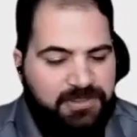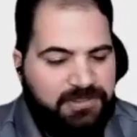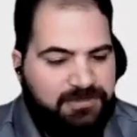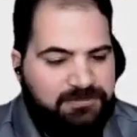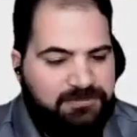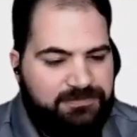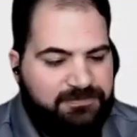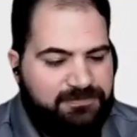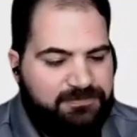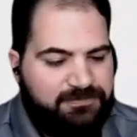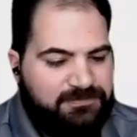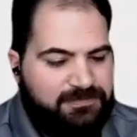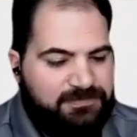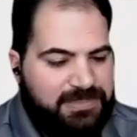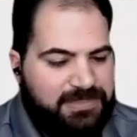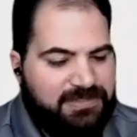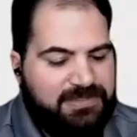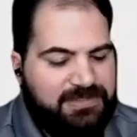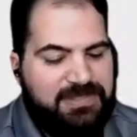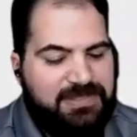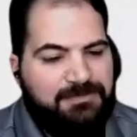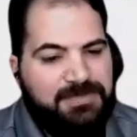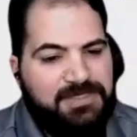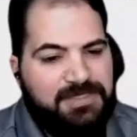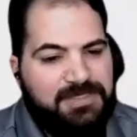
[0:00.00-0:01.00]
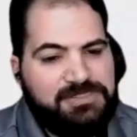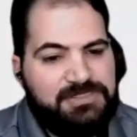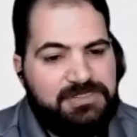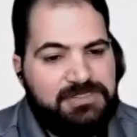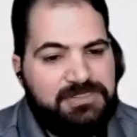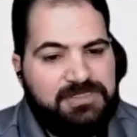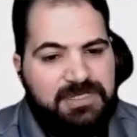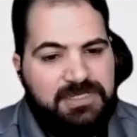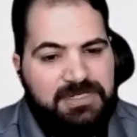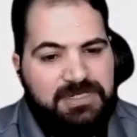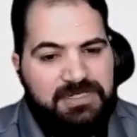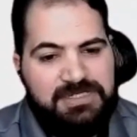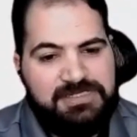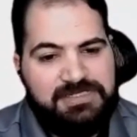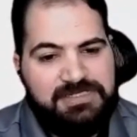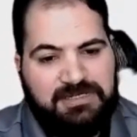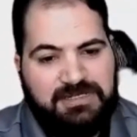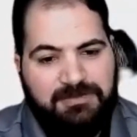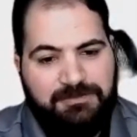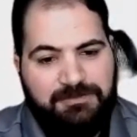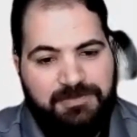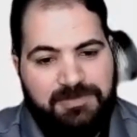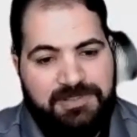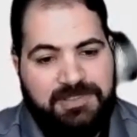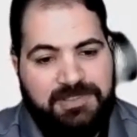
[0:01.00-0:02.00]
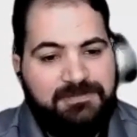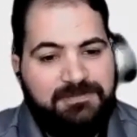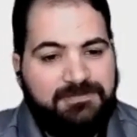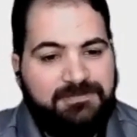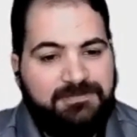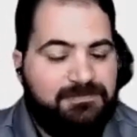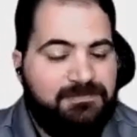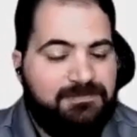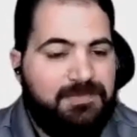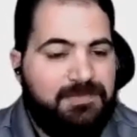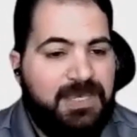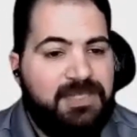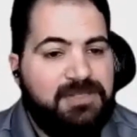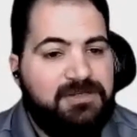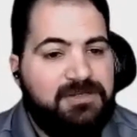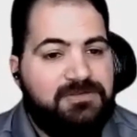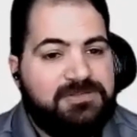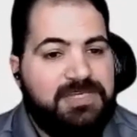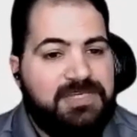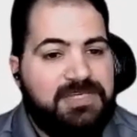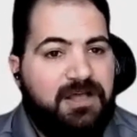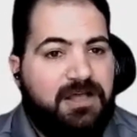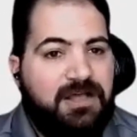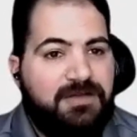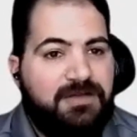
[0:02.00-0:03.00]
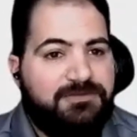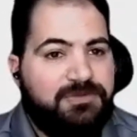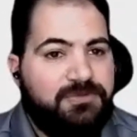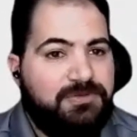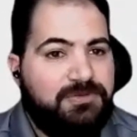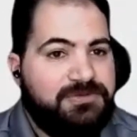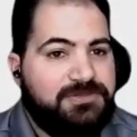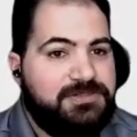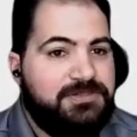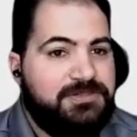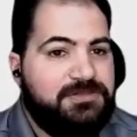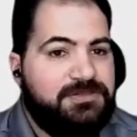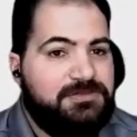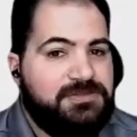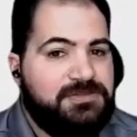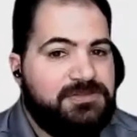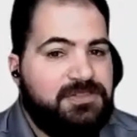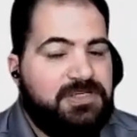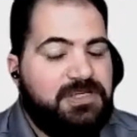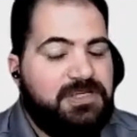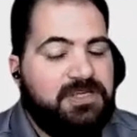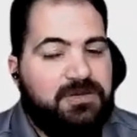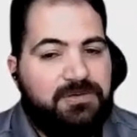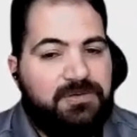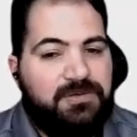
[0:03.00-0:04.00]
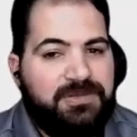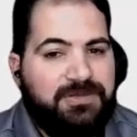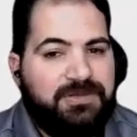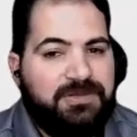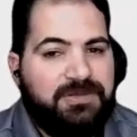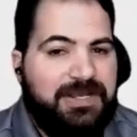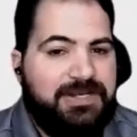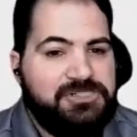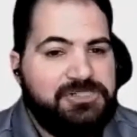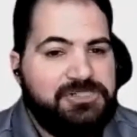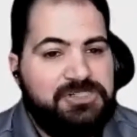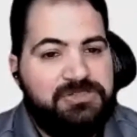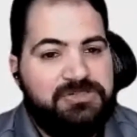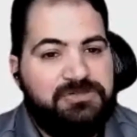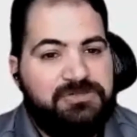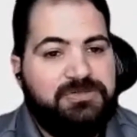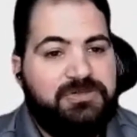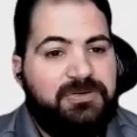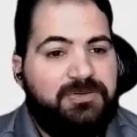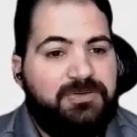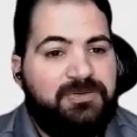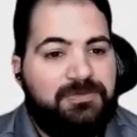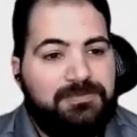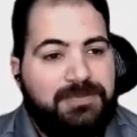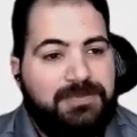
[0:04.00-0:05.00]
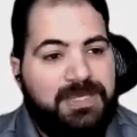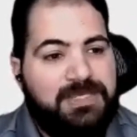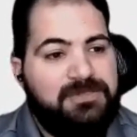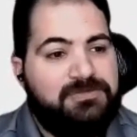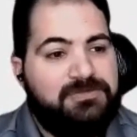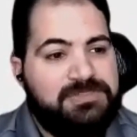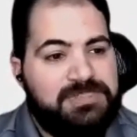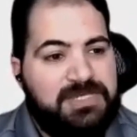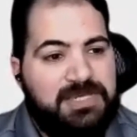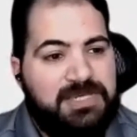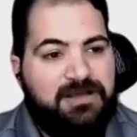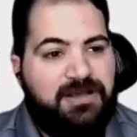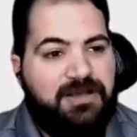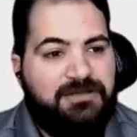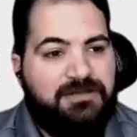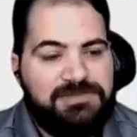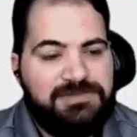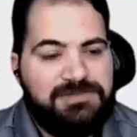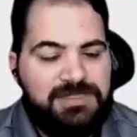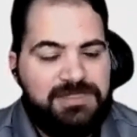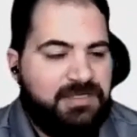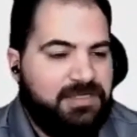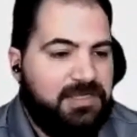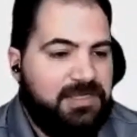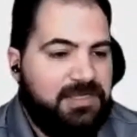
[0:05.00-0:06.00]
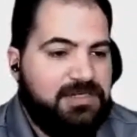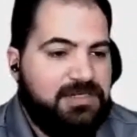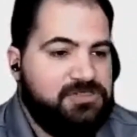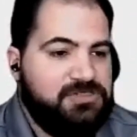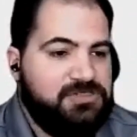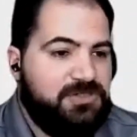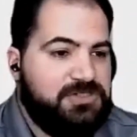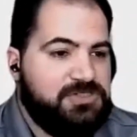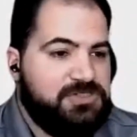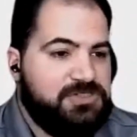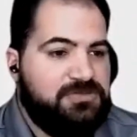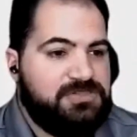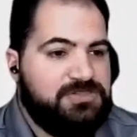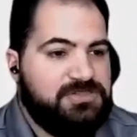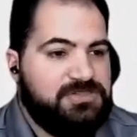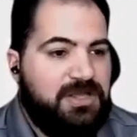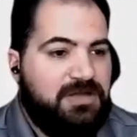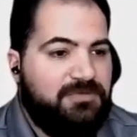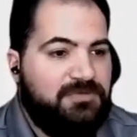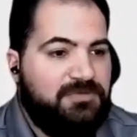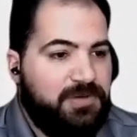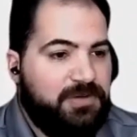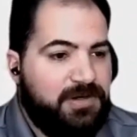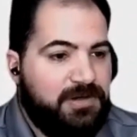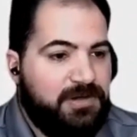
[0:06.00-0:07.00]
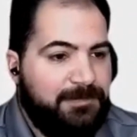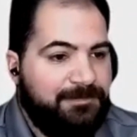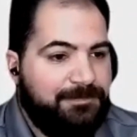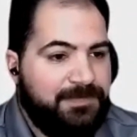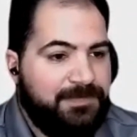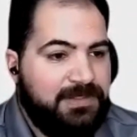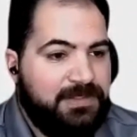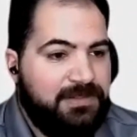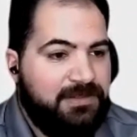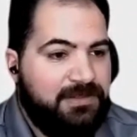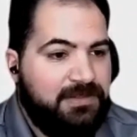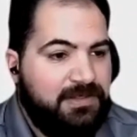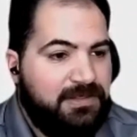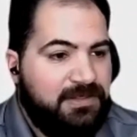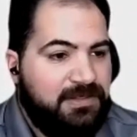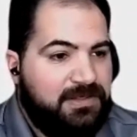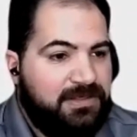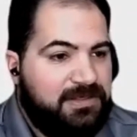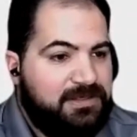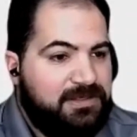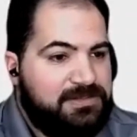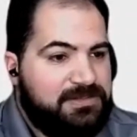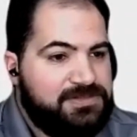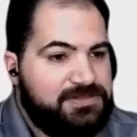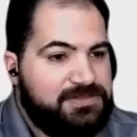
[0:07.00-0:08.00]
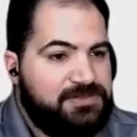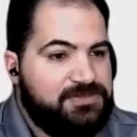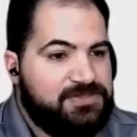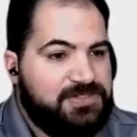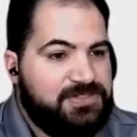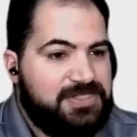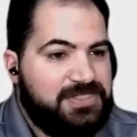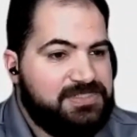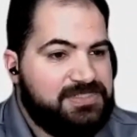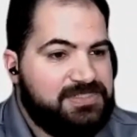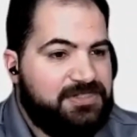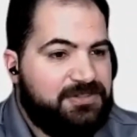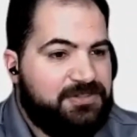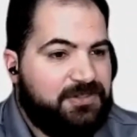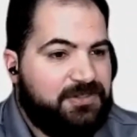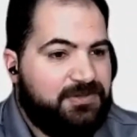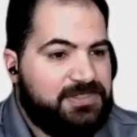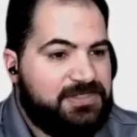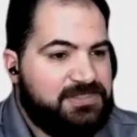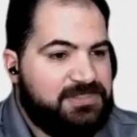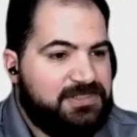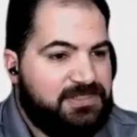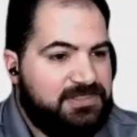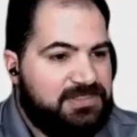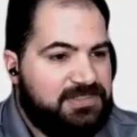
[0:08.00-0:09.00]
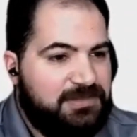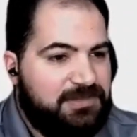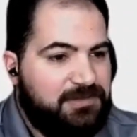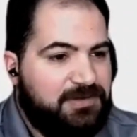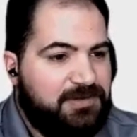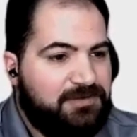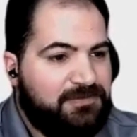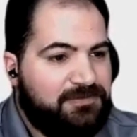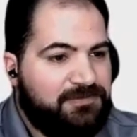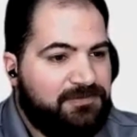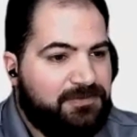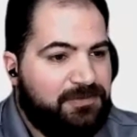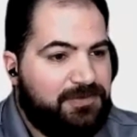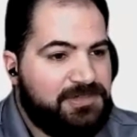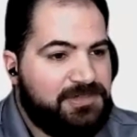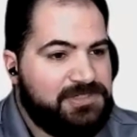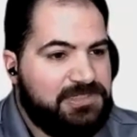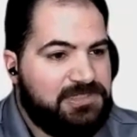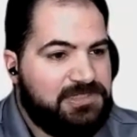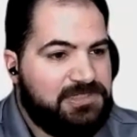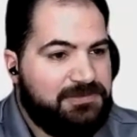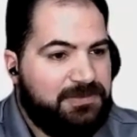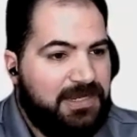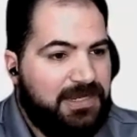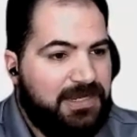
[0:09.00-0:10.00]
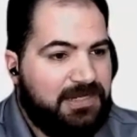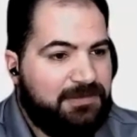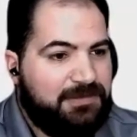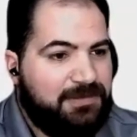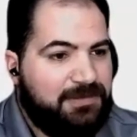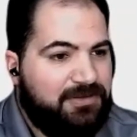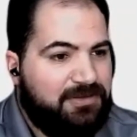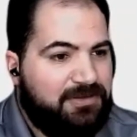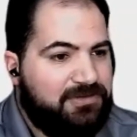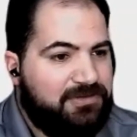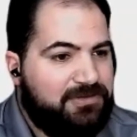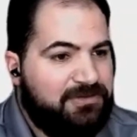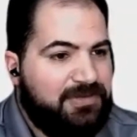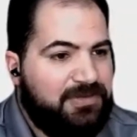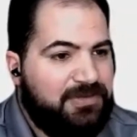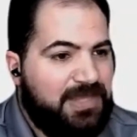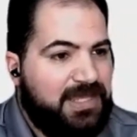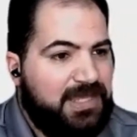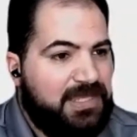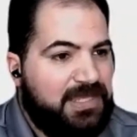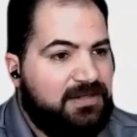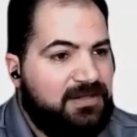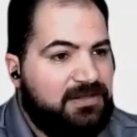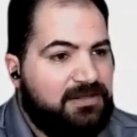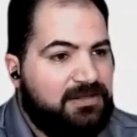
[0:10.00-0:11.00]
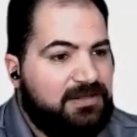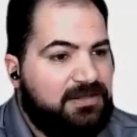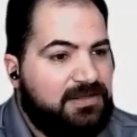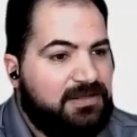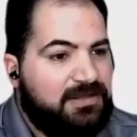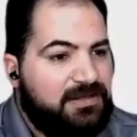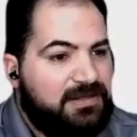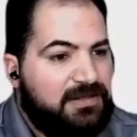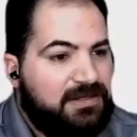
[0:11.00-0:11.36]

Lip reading: But like Nate mentioned, it is a complete manual takeoff tool too. So you can go in there and actually do your own manual takeoffs like any traditional software. Susan, I see you're requesting a demo. Unfortunately, we're not going to be able to do that.